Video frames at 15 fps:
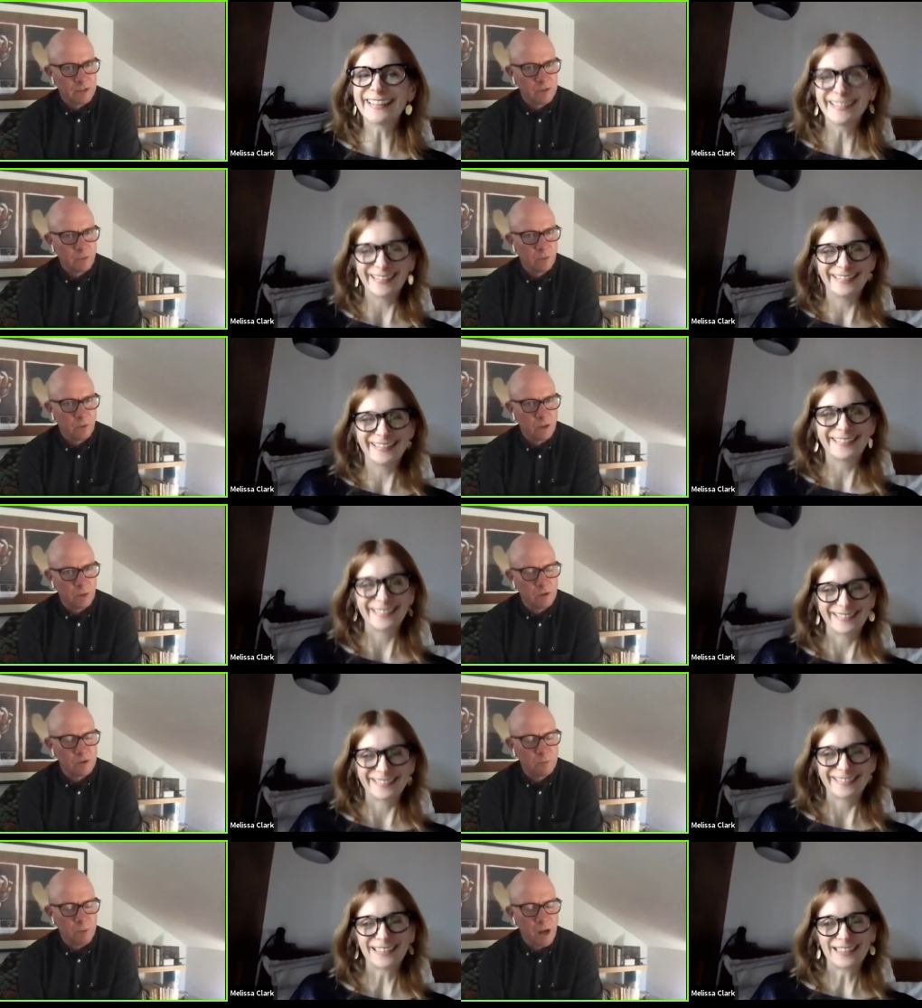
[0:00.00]
Speaker 1: it's one of the
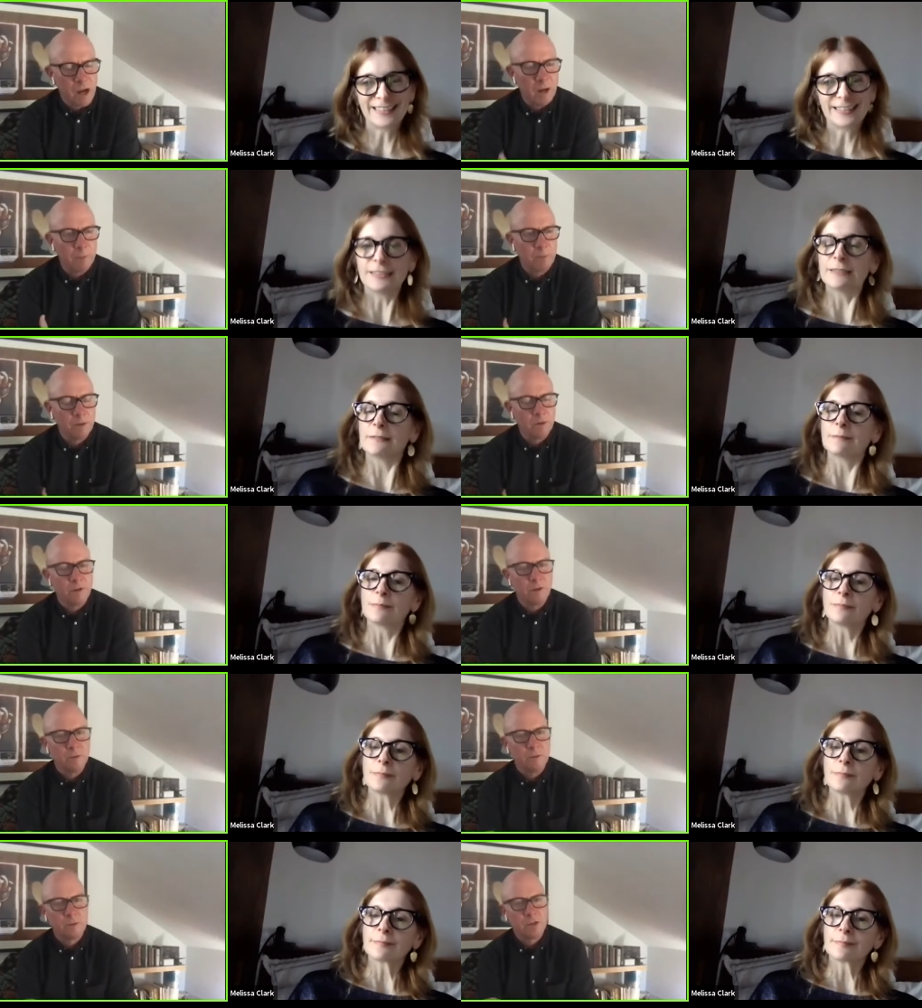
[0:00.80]
most
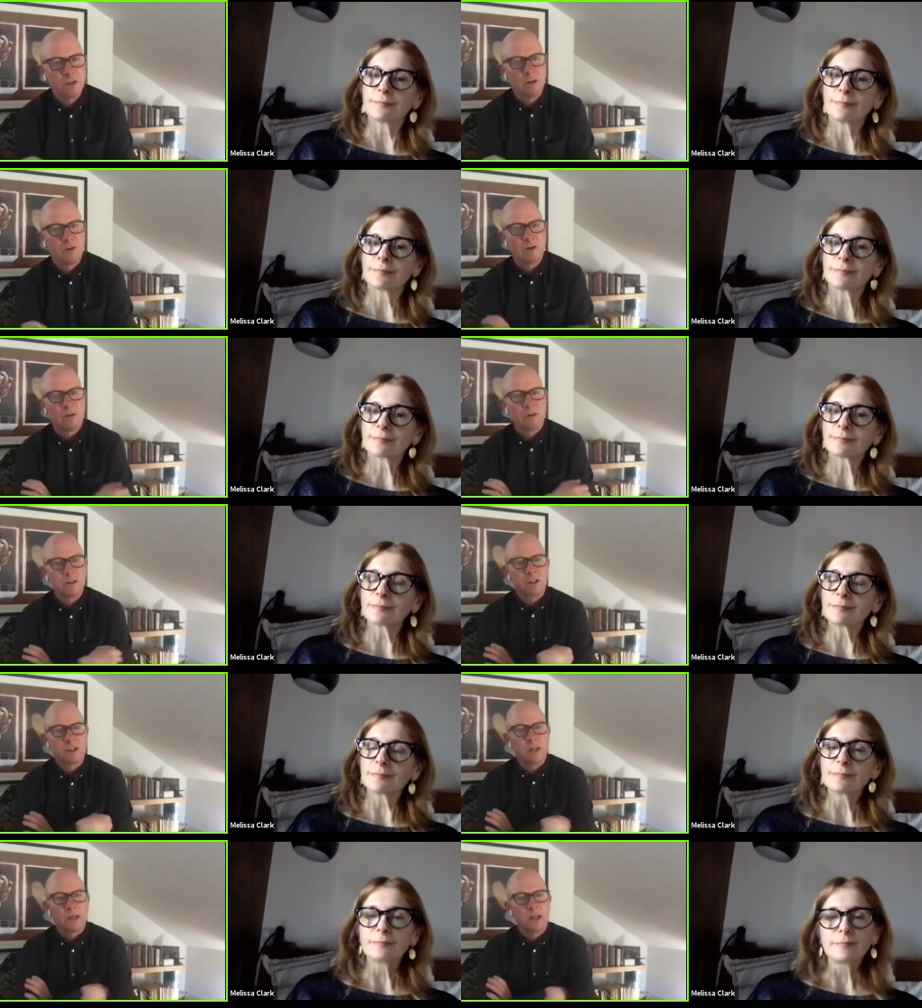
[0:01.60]
popular
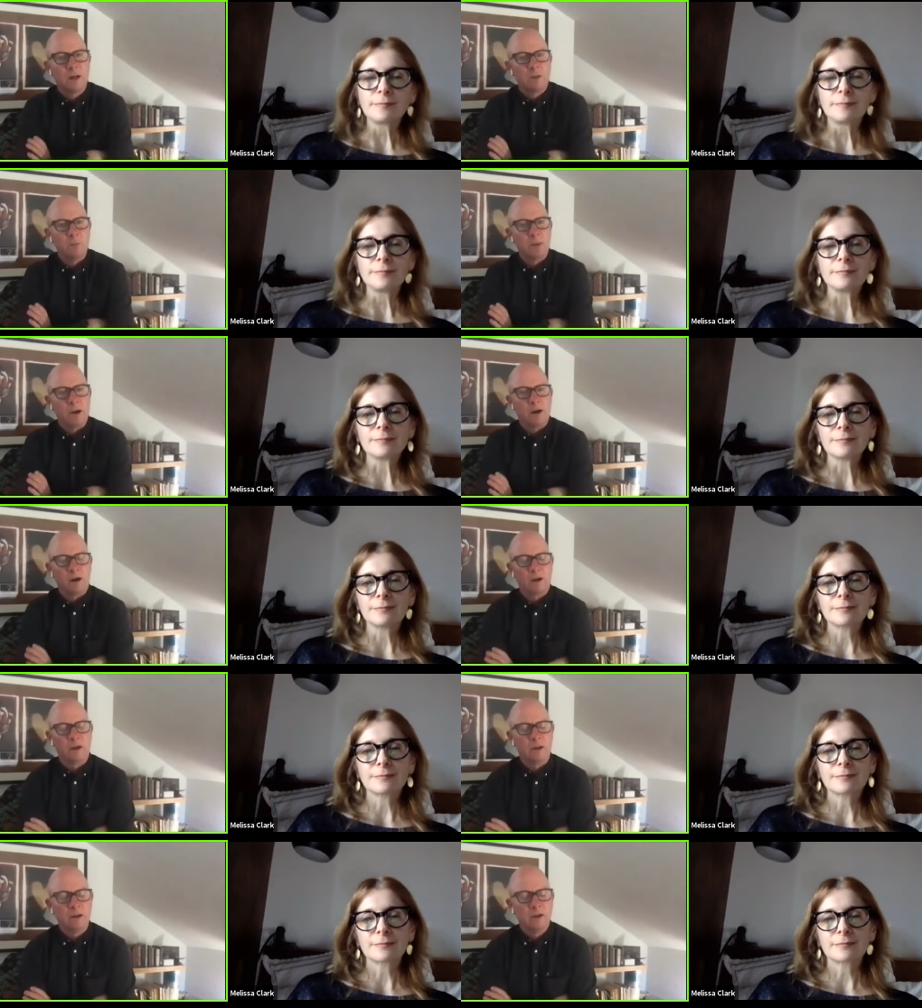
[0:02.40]
cereals in
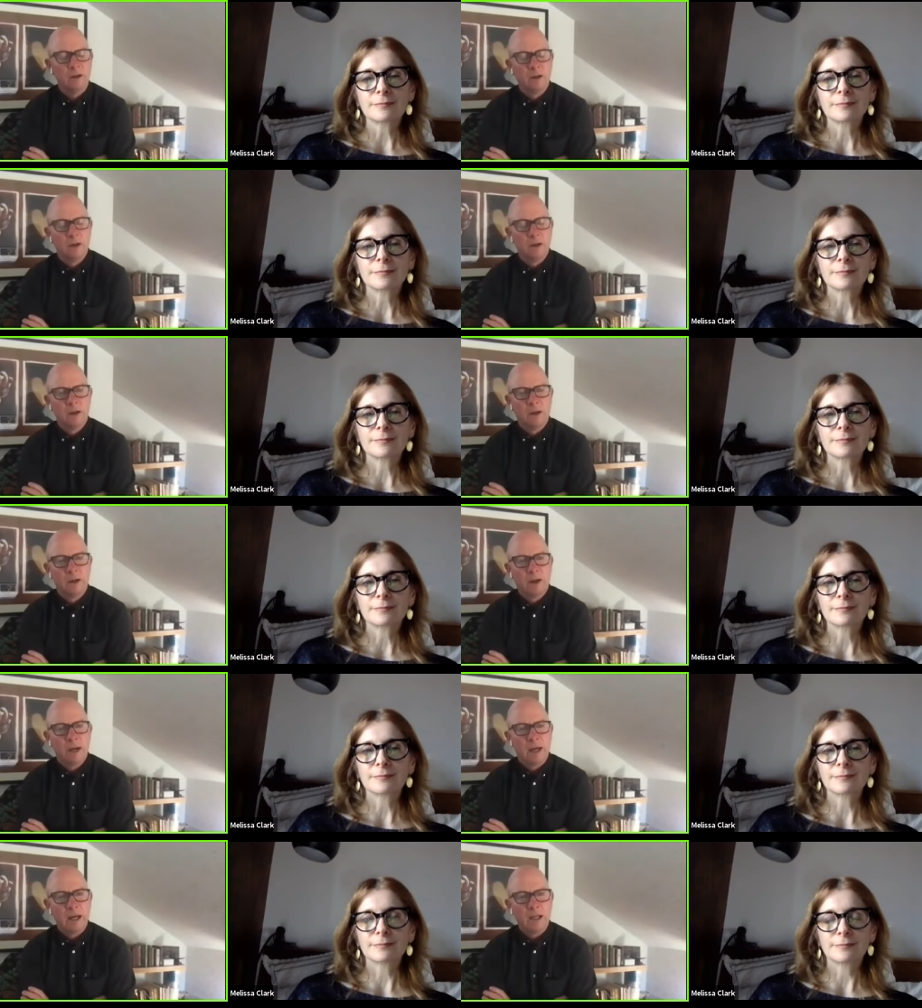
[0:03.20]
America,
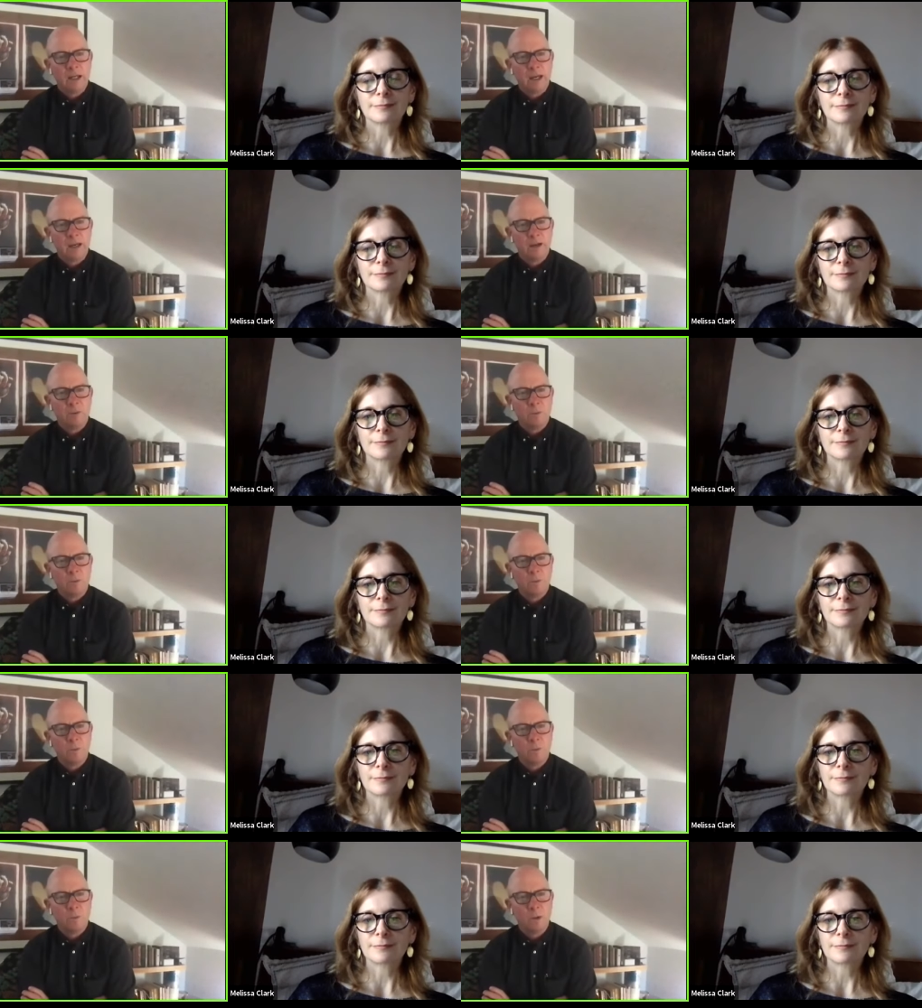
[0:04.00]
and yet
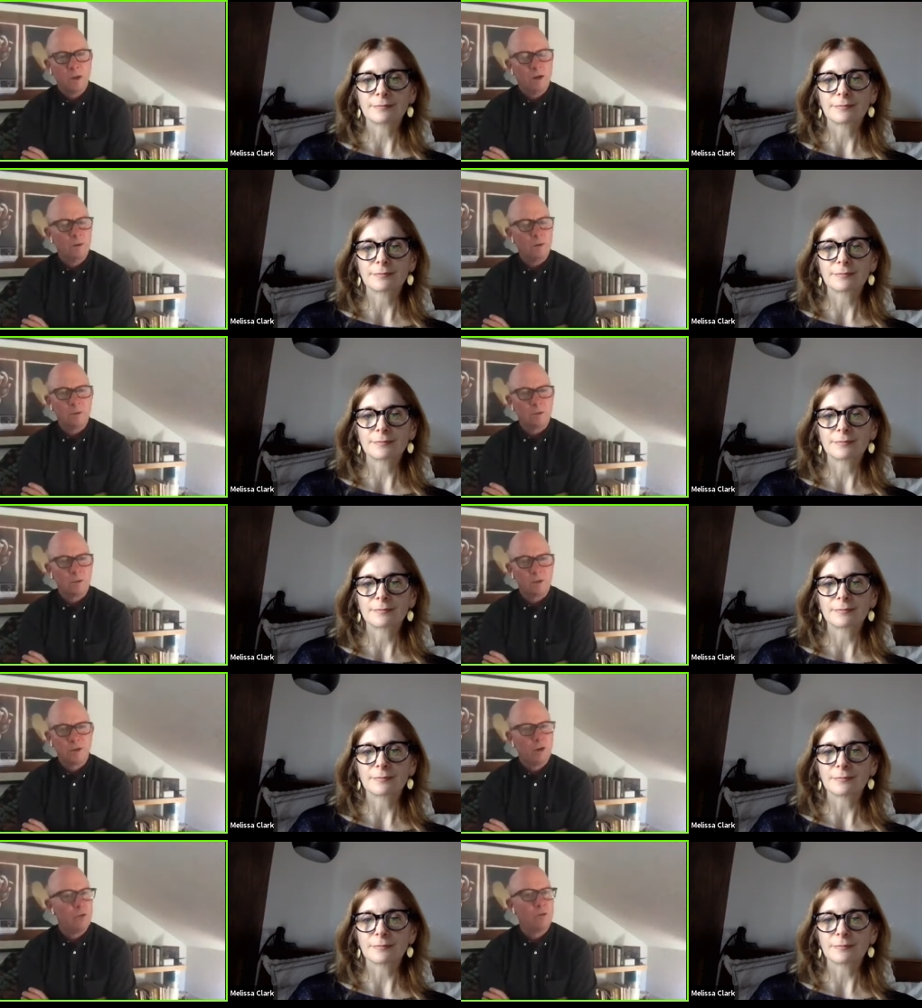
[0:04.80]
we don't
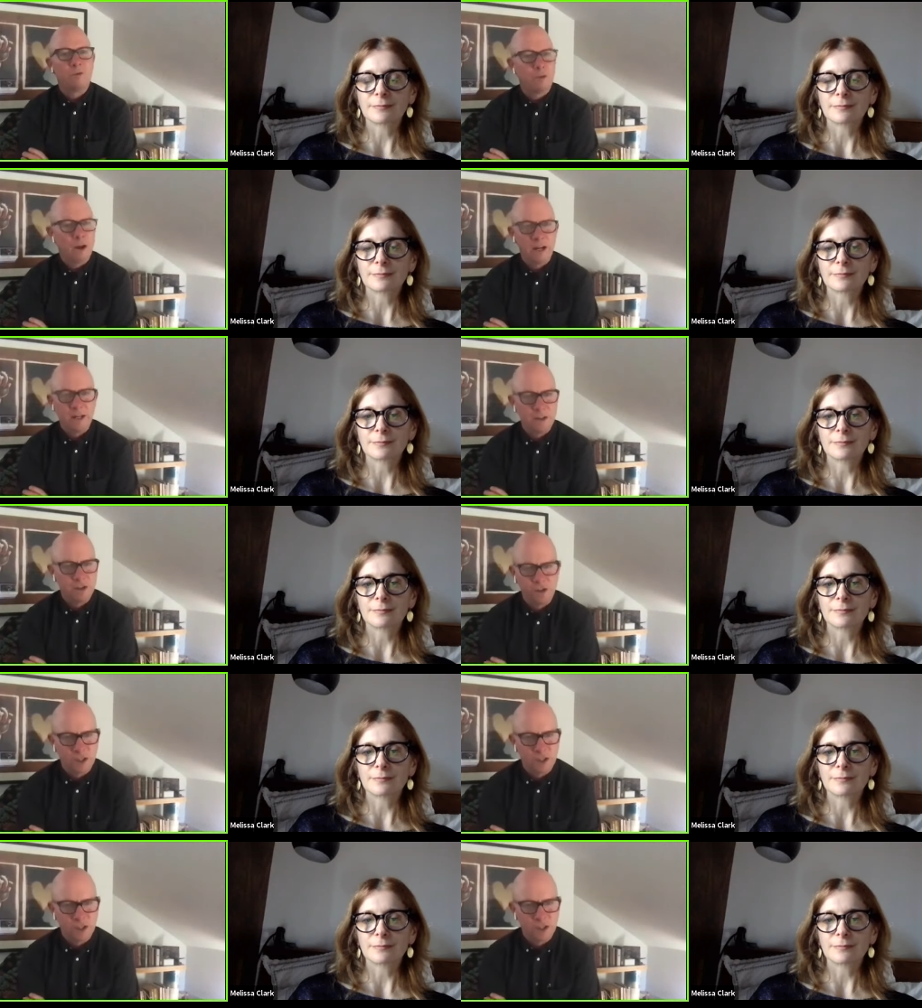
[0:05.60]
coat fried